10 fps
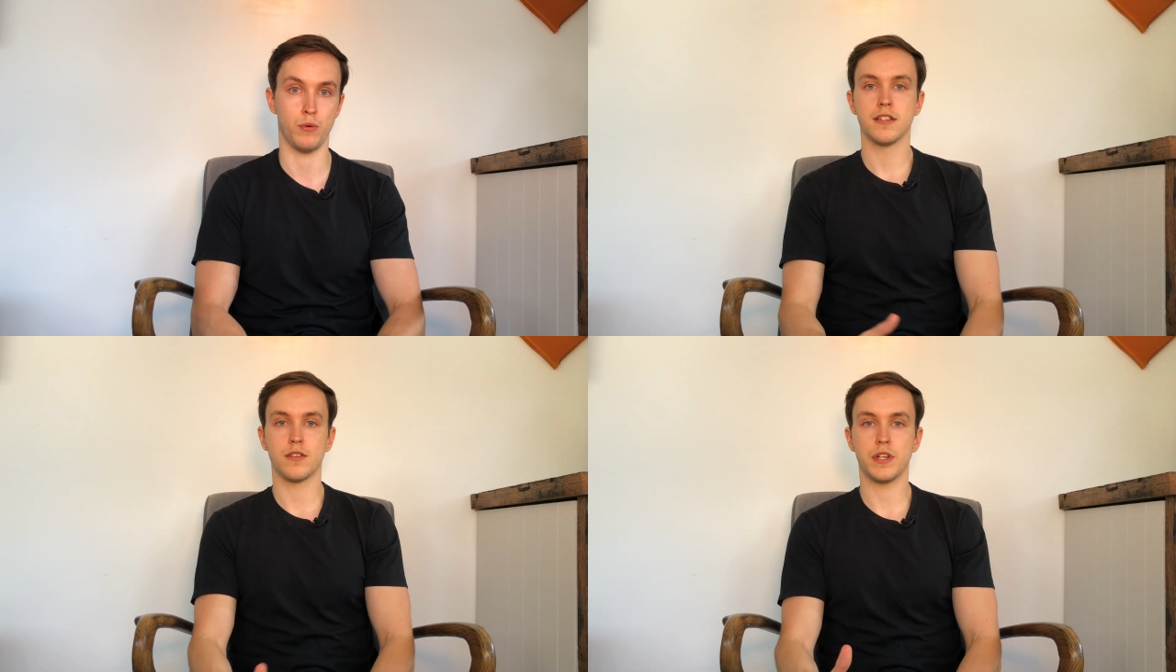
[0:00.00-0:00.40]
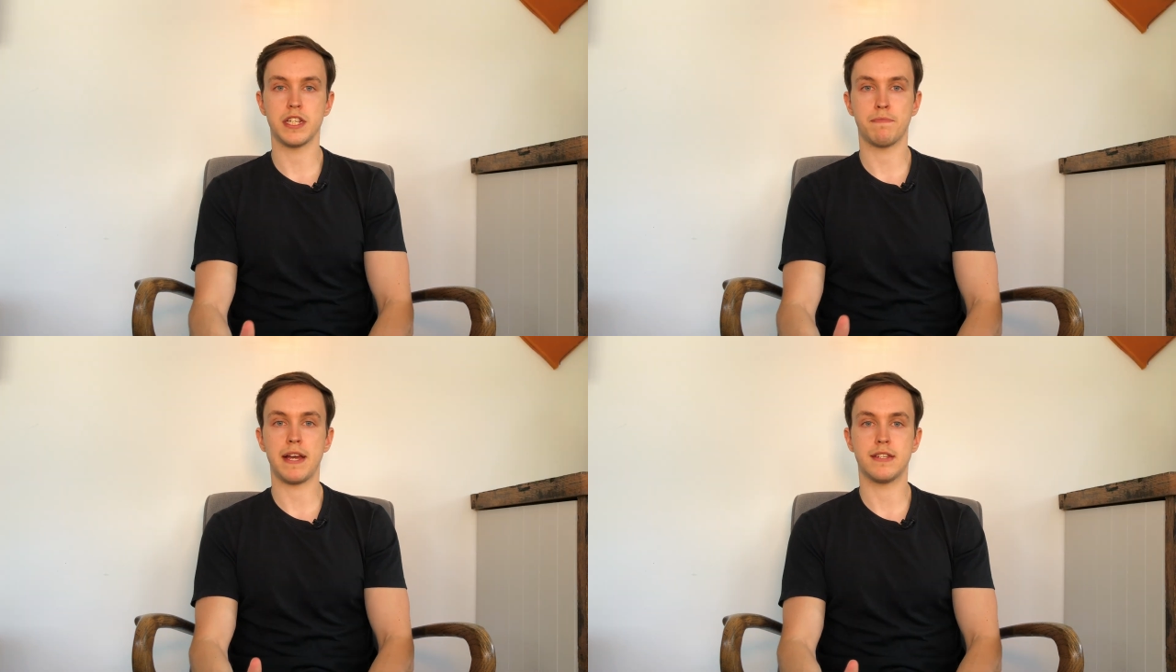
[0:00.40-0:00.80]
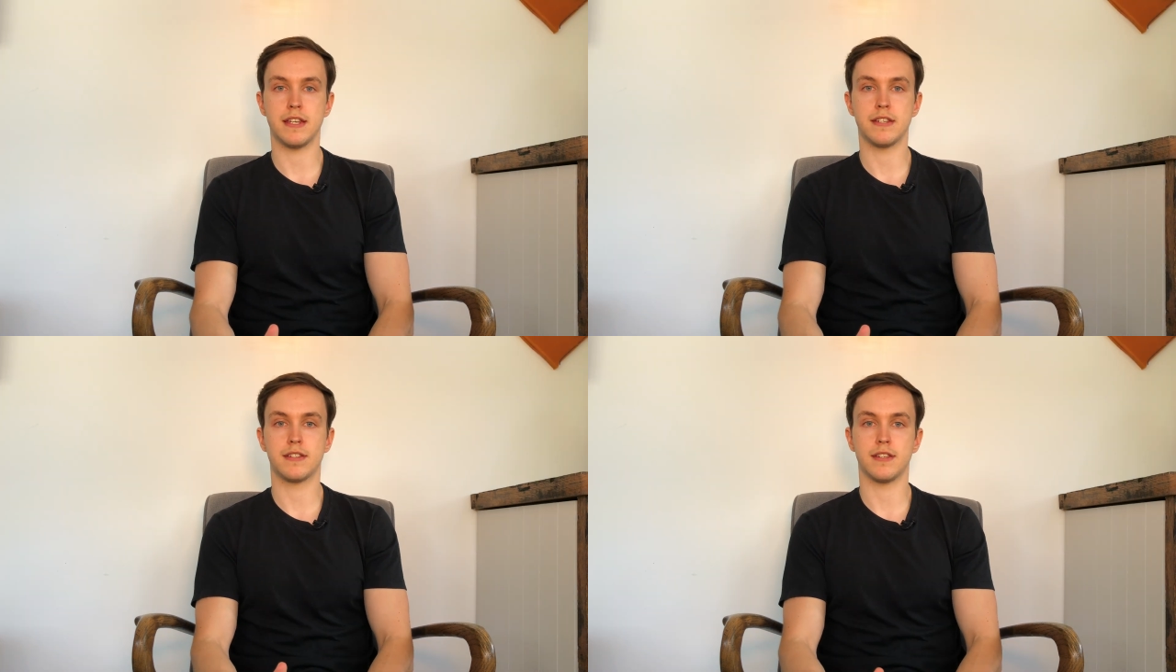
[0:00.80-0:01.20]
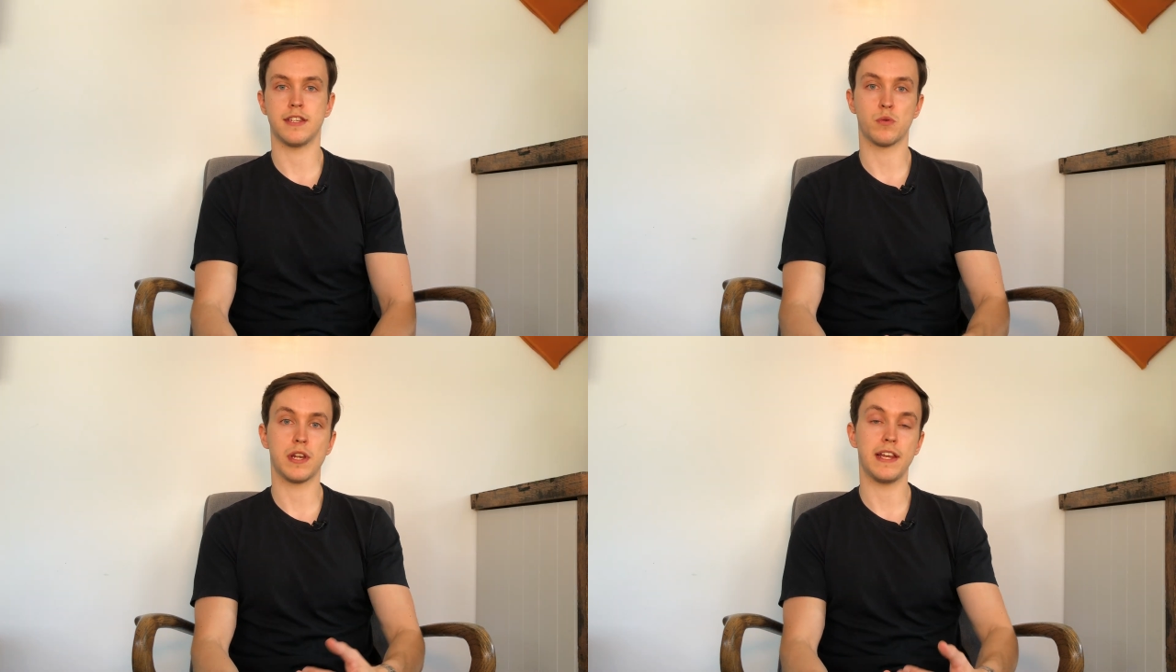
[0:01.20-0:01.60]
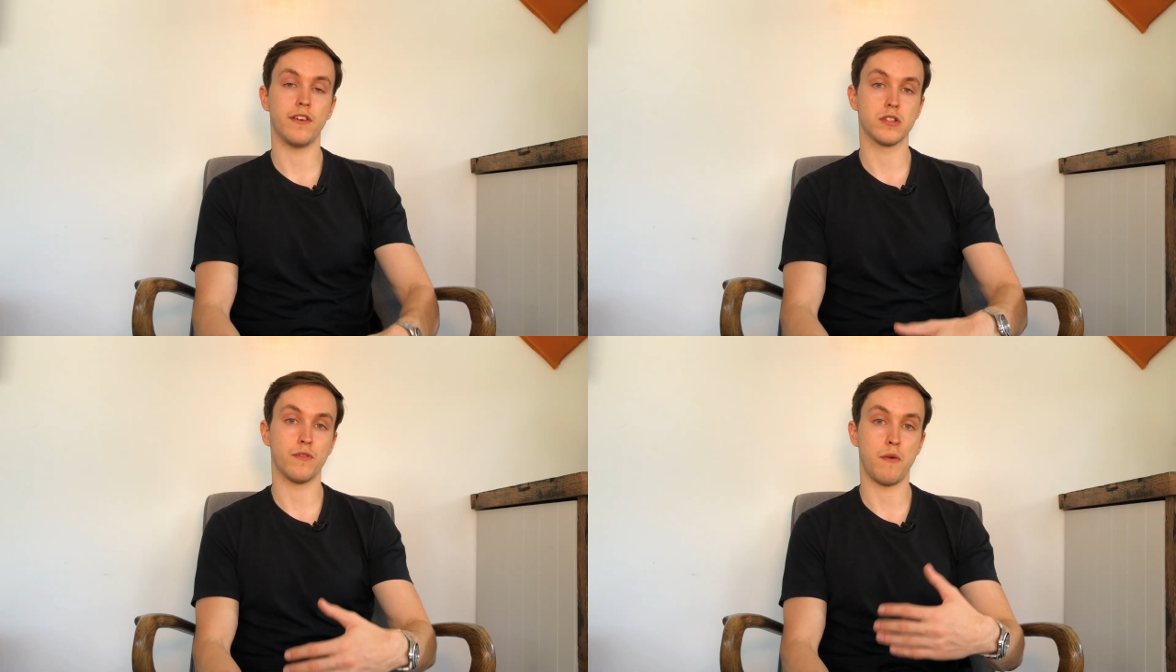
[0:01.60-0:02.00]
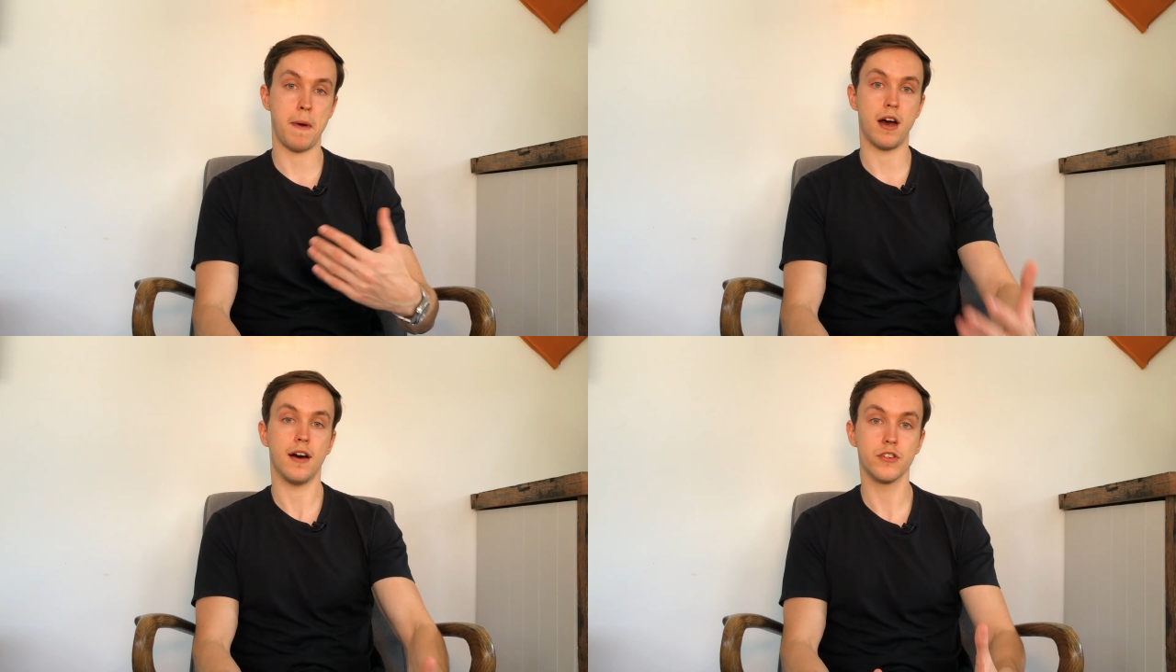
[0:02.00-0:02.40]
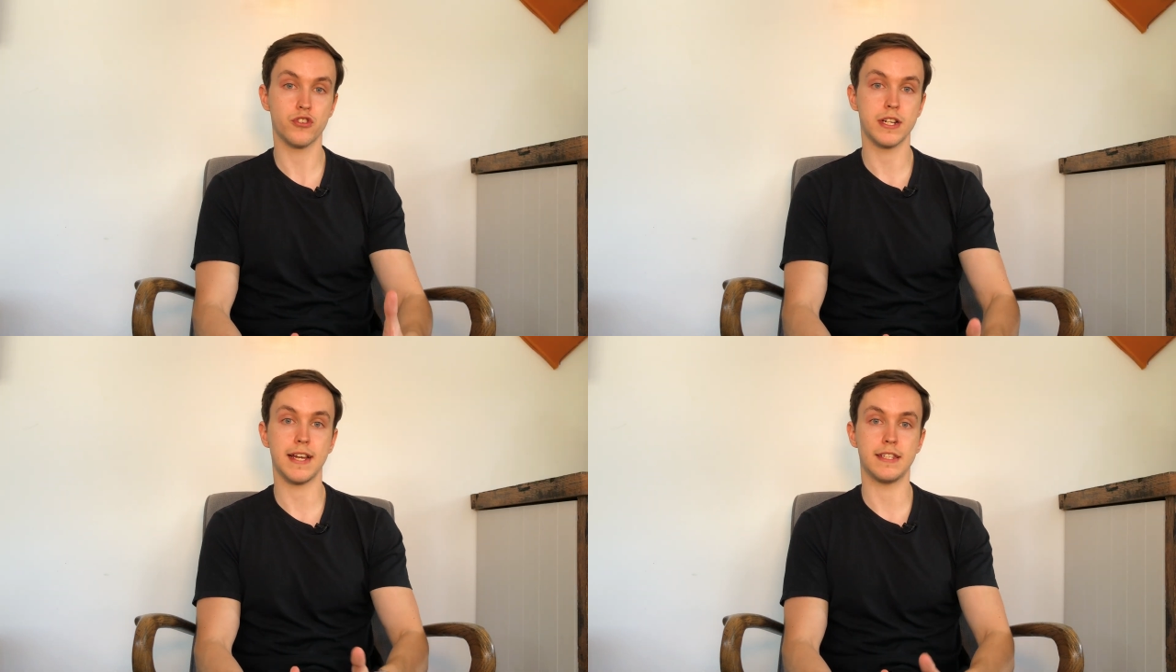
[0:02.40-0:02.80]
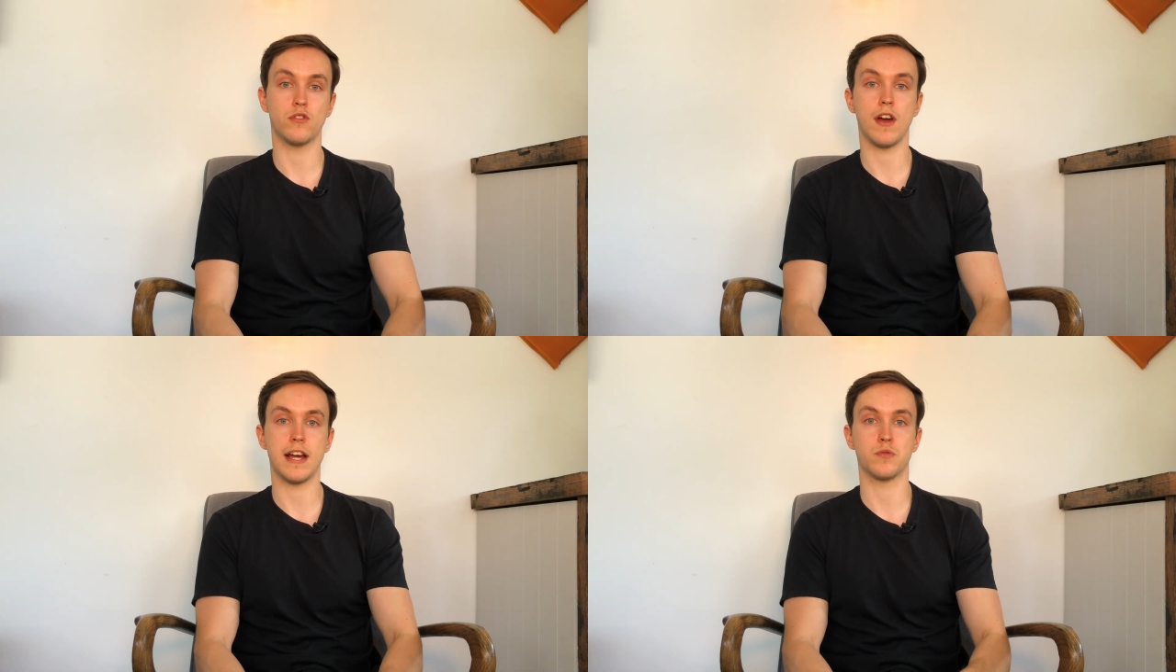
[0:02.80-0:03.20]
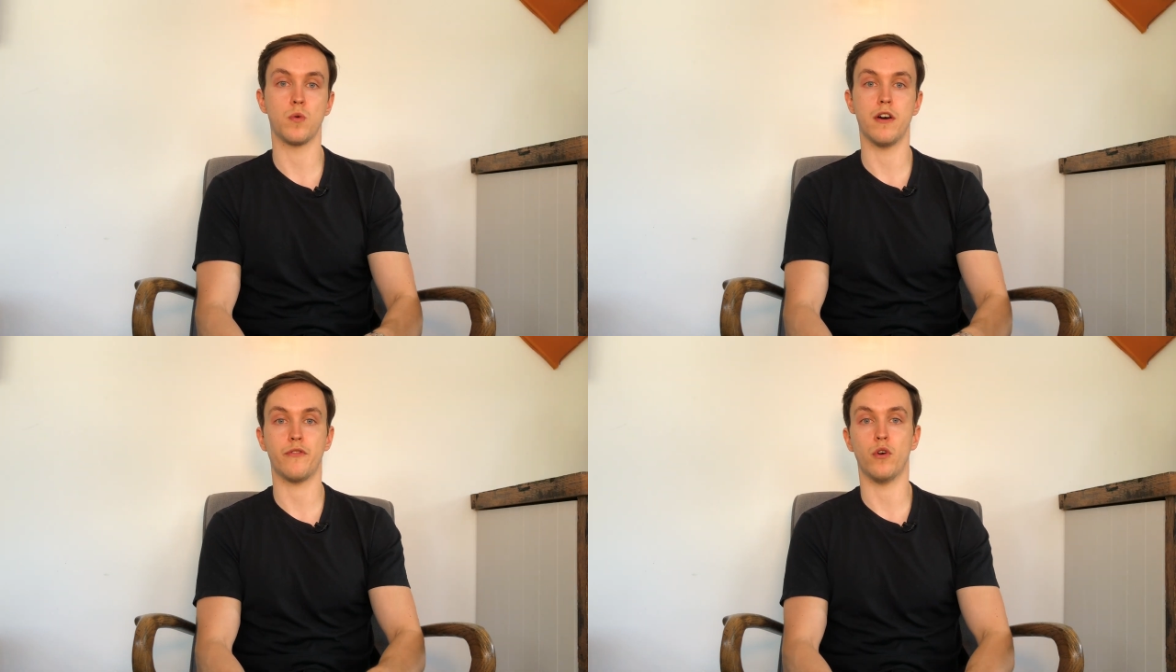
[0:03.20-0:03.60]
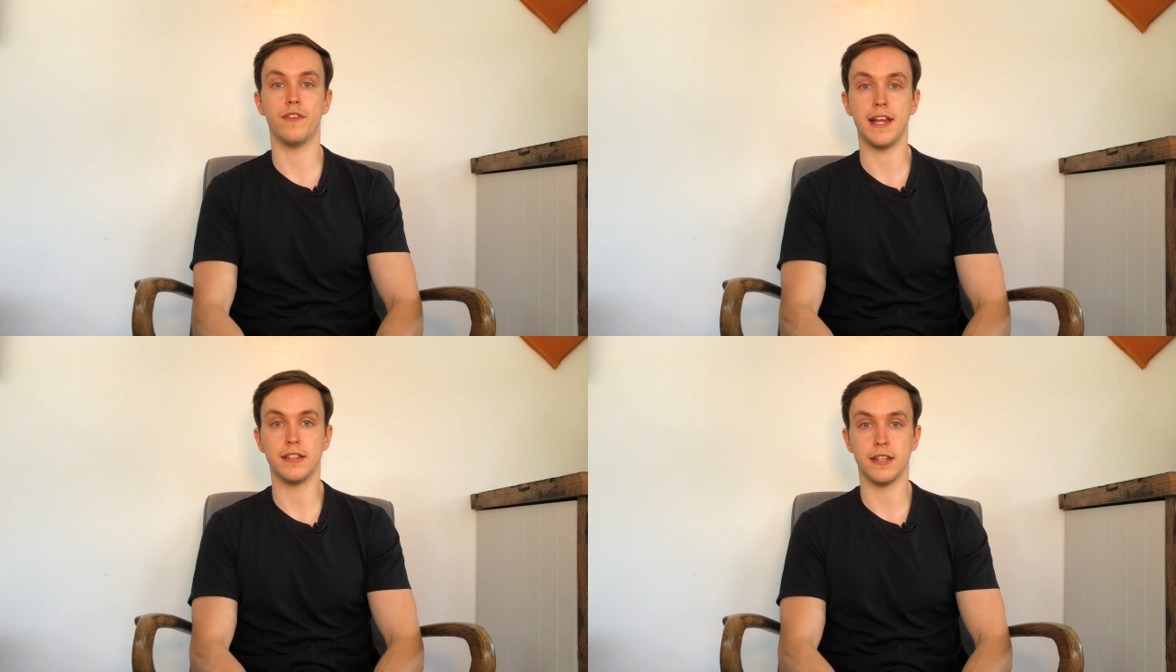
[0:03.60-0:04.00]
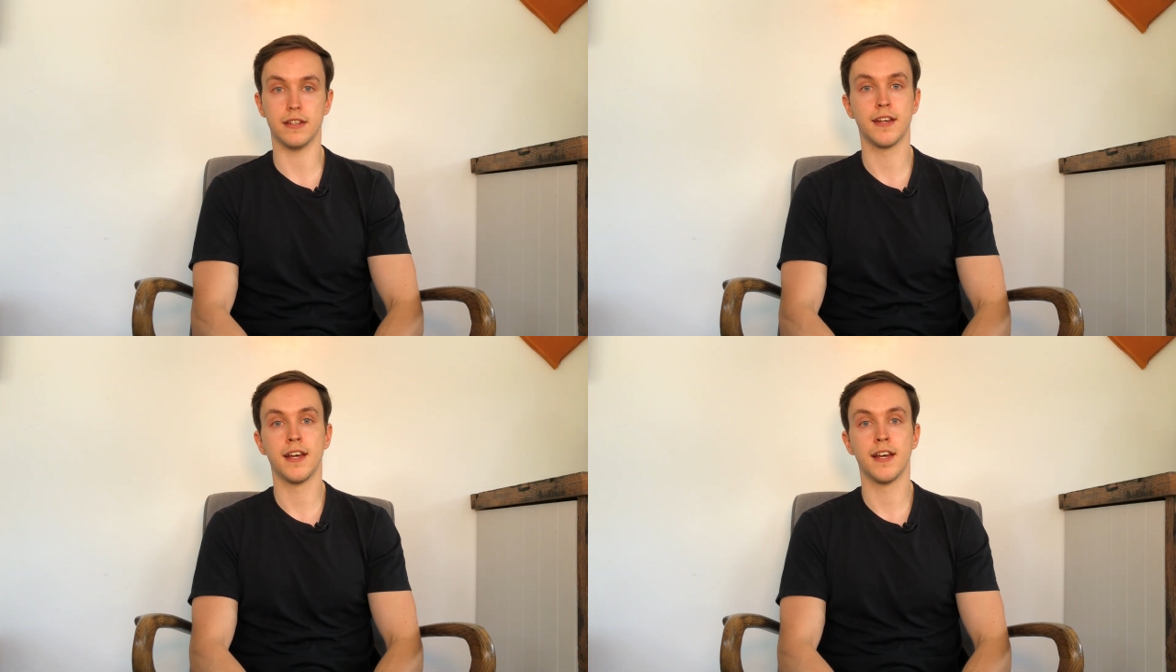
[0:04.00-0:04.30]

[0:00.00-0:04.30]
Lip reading: So on this basis, this would leave us with about 180 grand's worth of lending.